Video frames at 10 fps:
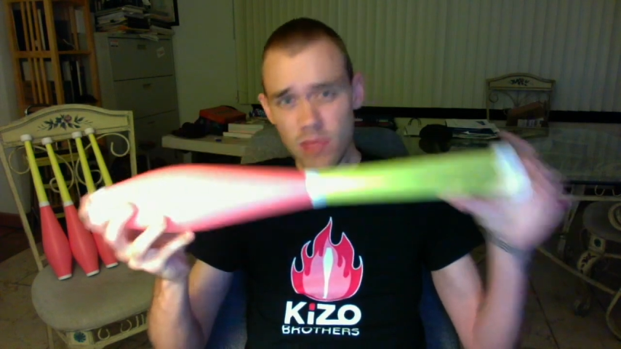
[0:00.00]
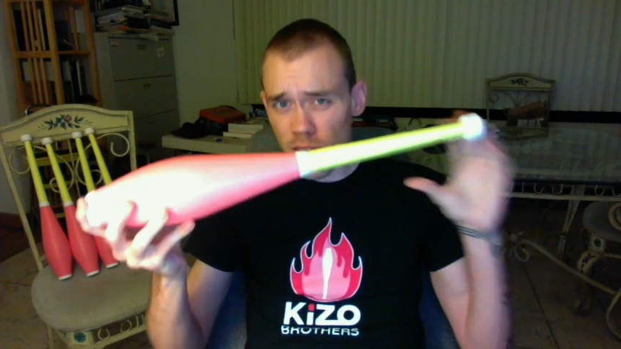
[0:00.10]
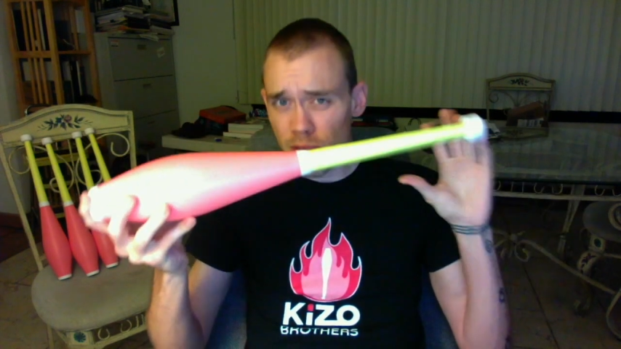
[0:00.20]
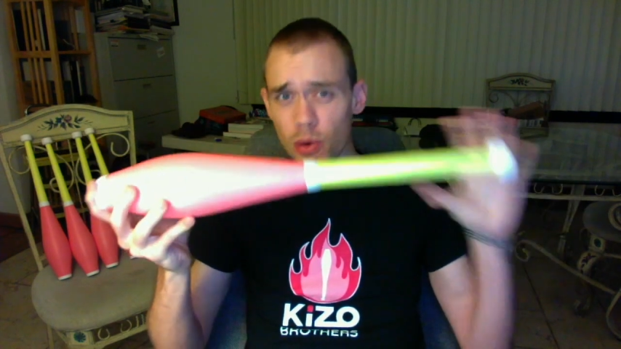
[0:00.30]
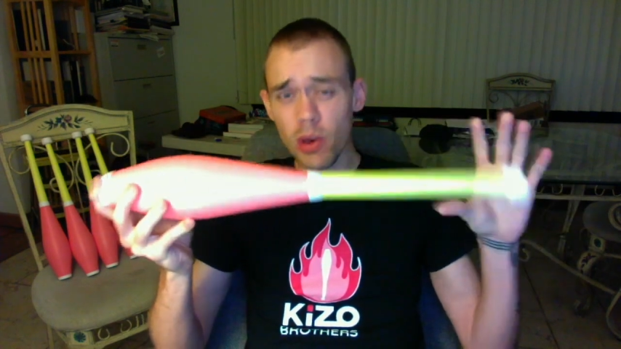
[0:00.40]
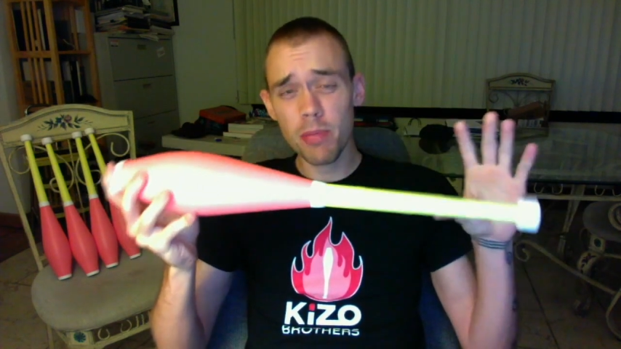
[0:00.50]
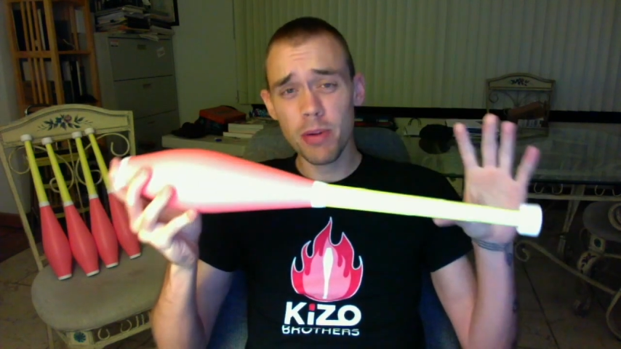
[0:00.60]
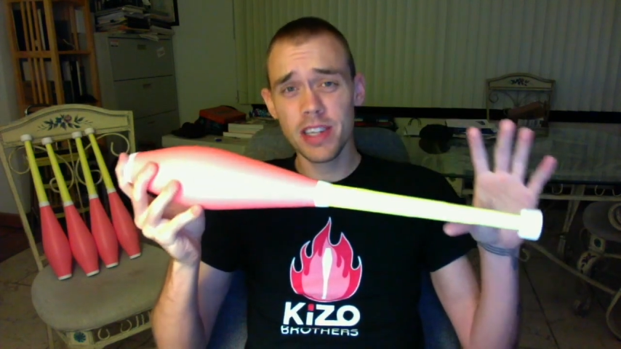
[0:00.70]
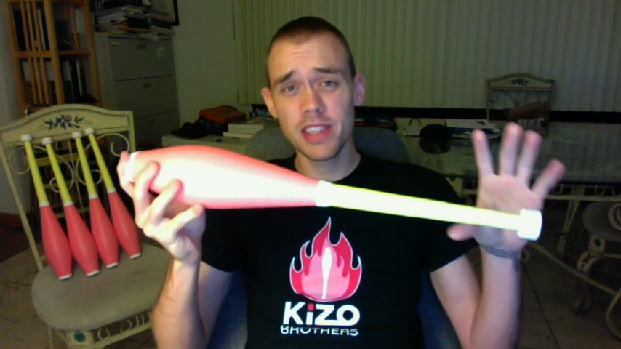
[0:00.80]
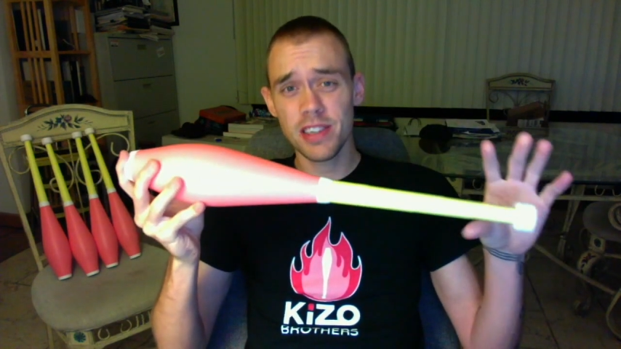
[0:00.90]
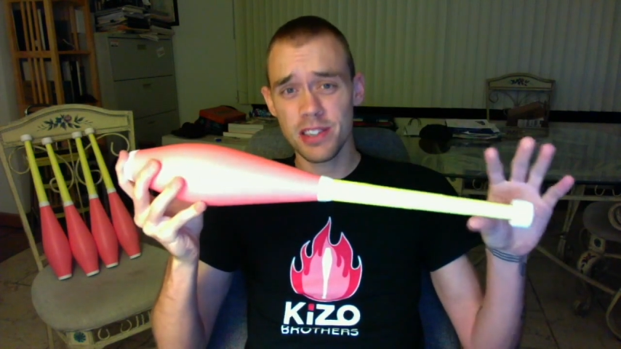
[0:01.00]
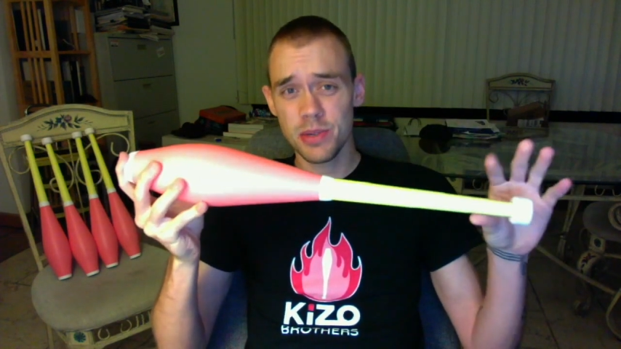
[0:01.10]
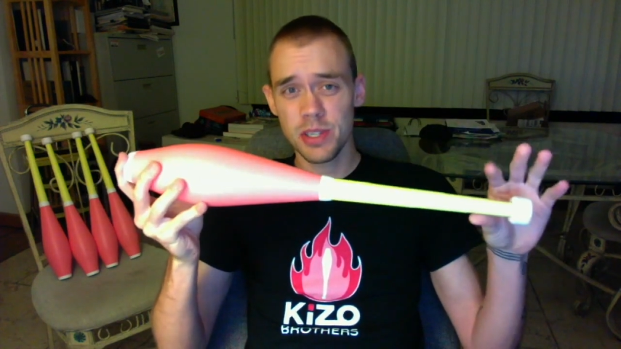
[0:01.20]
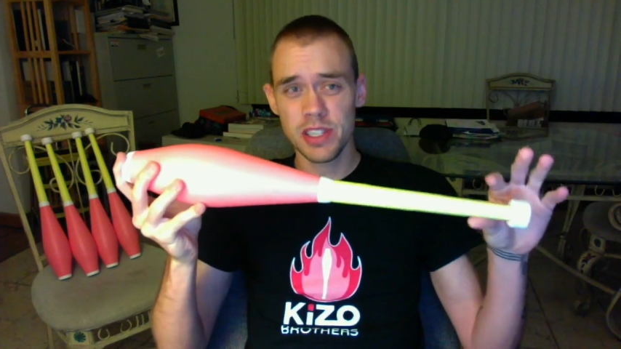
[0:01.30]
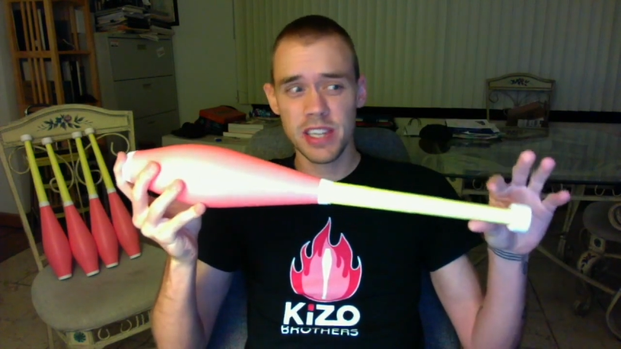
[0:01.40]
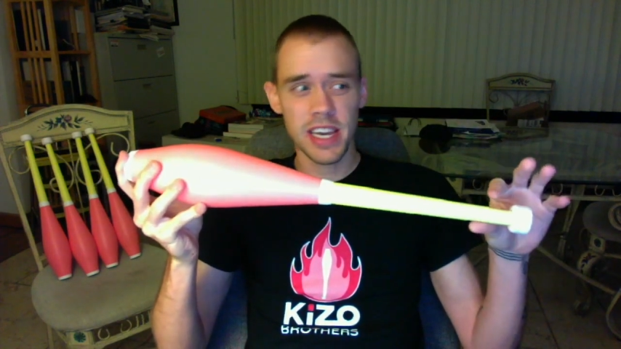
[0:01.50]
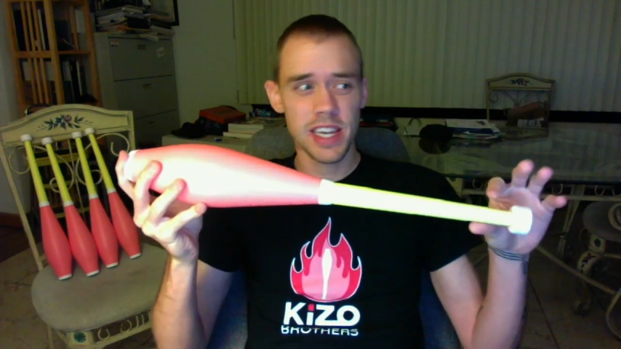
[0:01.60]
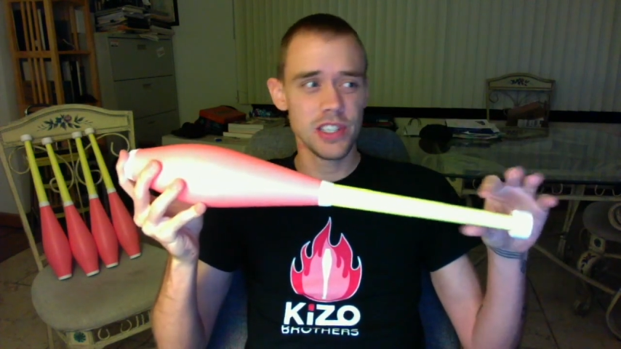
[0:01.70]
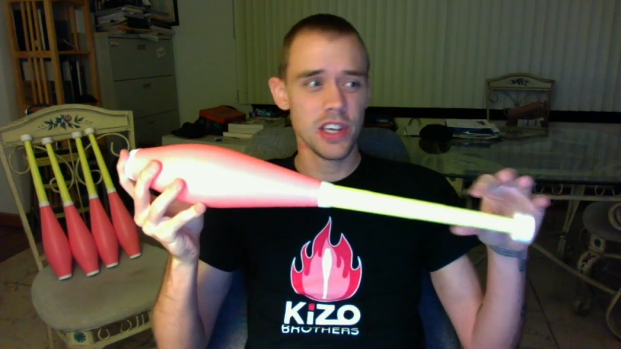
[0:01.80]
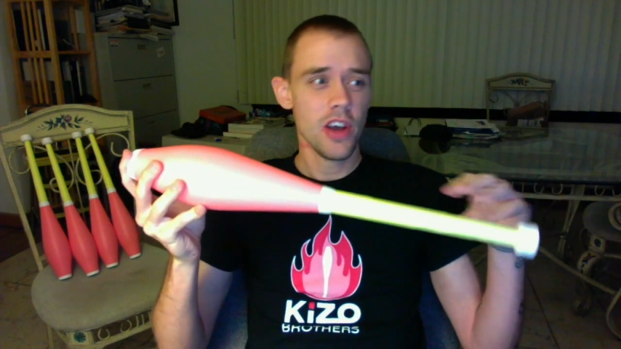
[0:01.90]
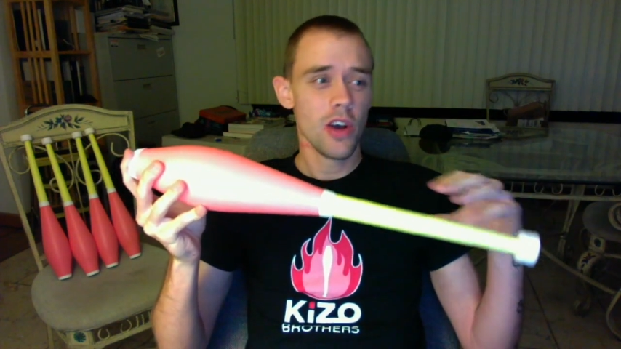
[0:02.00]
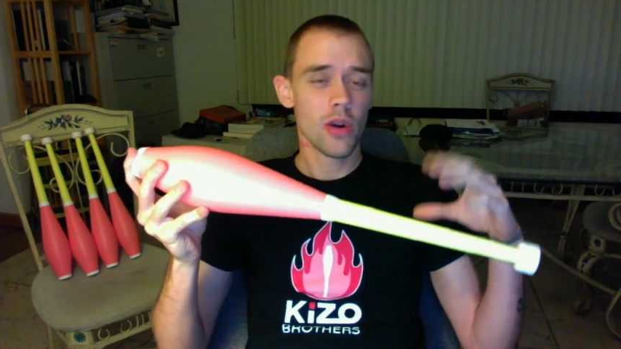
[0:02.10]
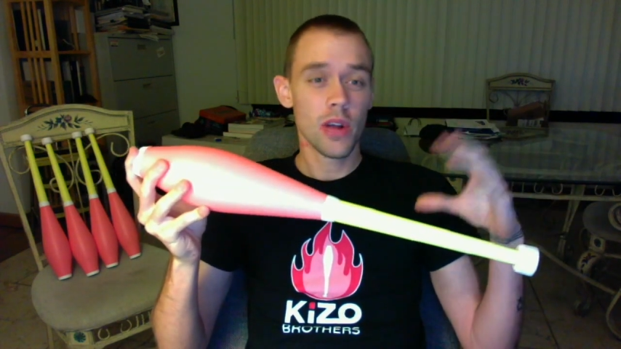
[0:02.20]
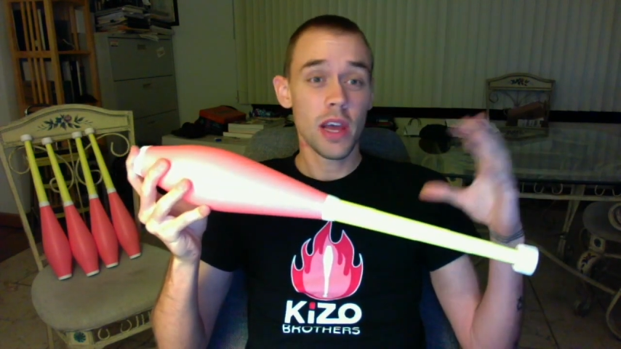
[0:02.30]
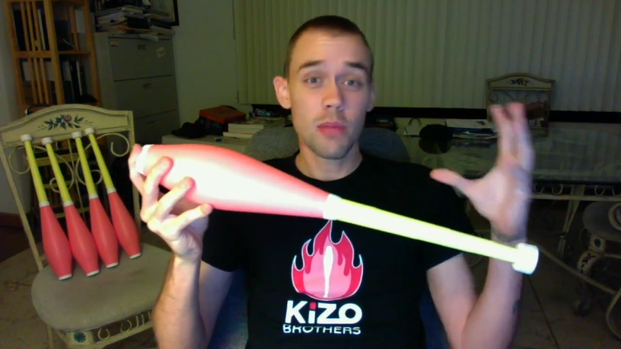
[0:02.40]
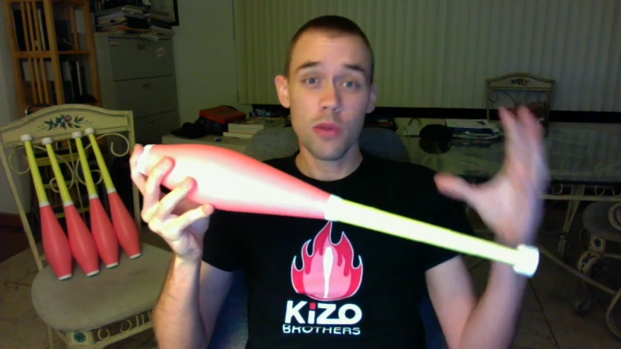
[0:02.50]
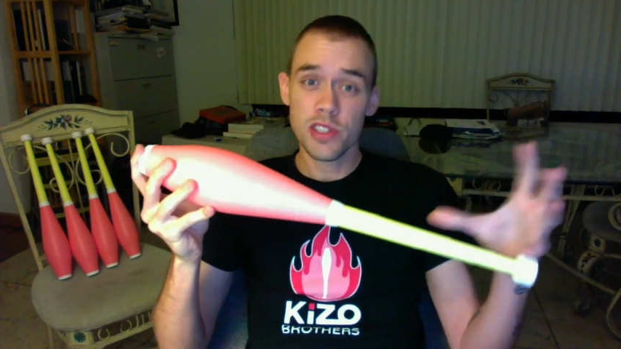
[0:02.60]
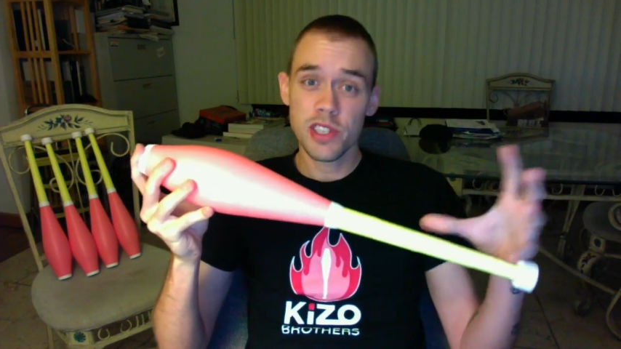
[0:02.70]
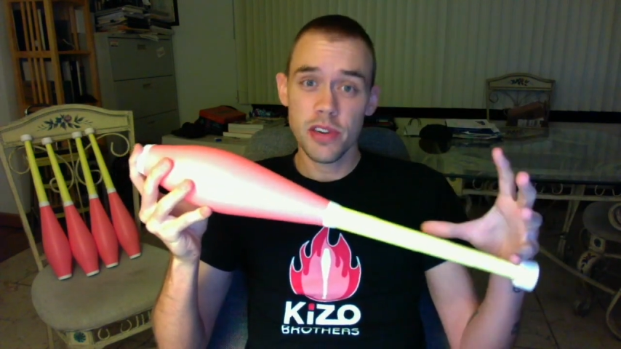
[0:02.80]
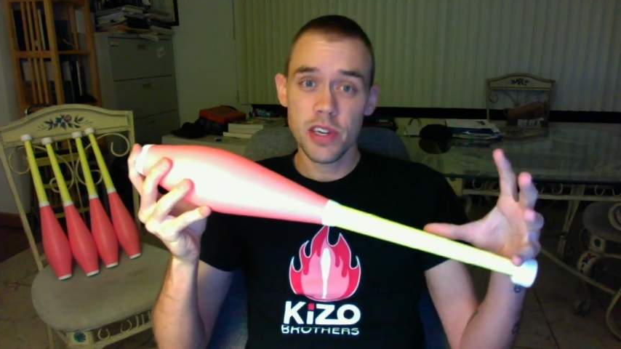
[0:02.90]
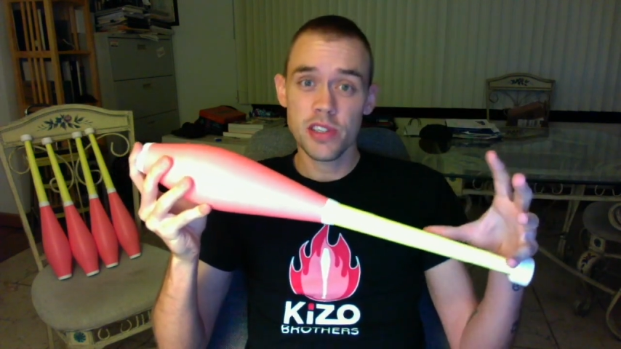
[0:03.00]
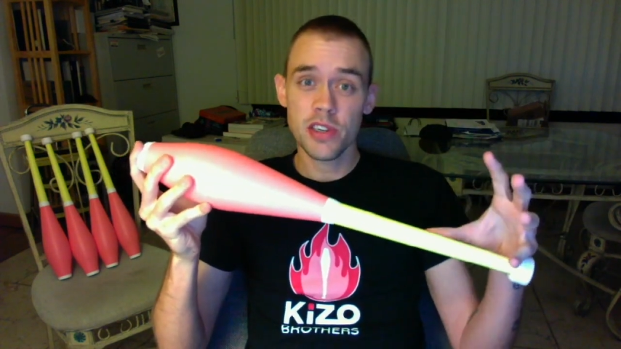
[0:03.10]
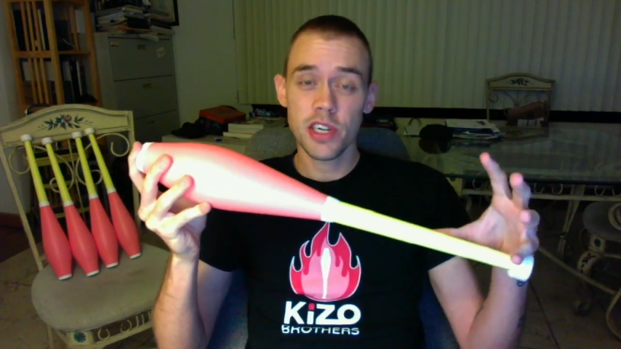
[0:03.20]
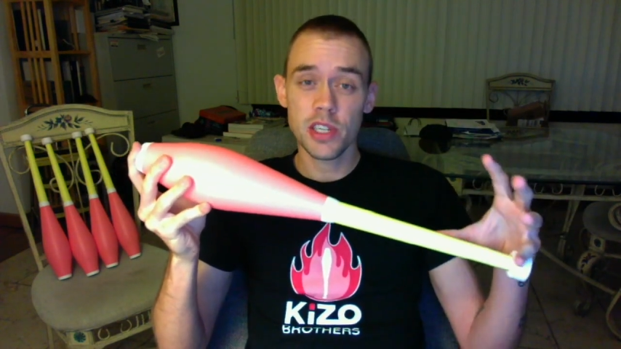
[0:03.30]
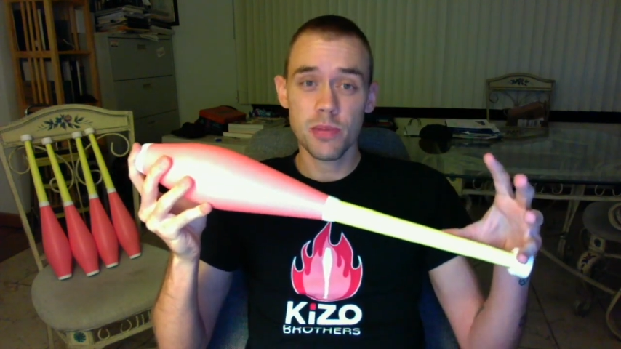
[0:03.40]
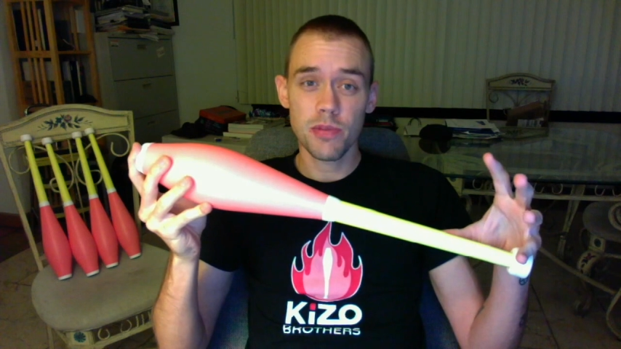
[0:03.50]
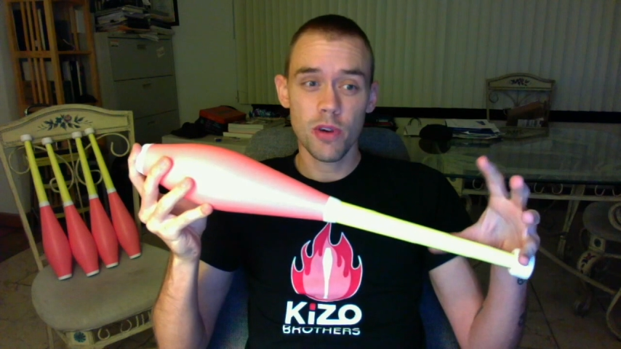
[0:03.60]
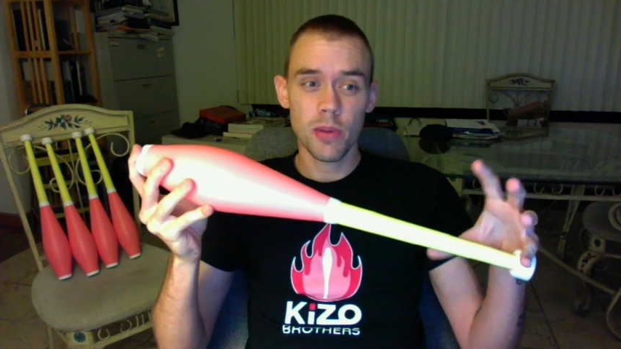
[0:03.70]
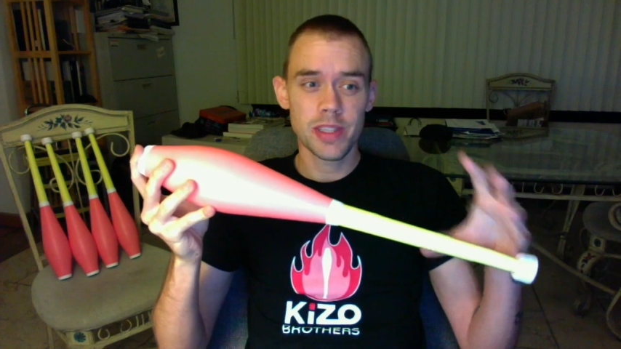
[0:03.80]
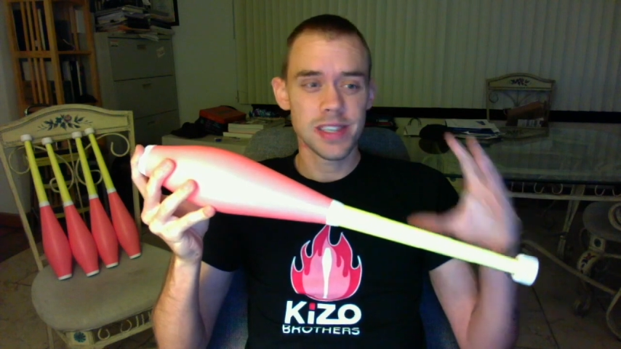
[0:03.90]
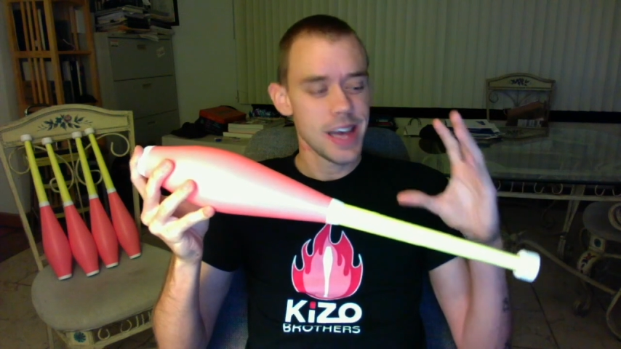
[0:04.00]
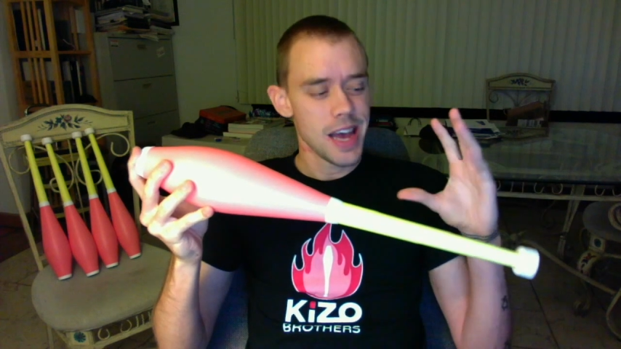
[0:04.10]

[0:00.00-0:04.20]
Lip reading: If you want to bring these onto a stage or like more serious circus performance,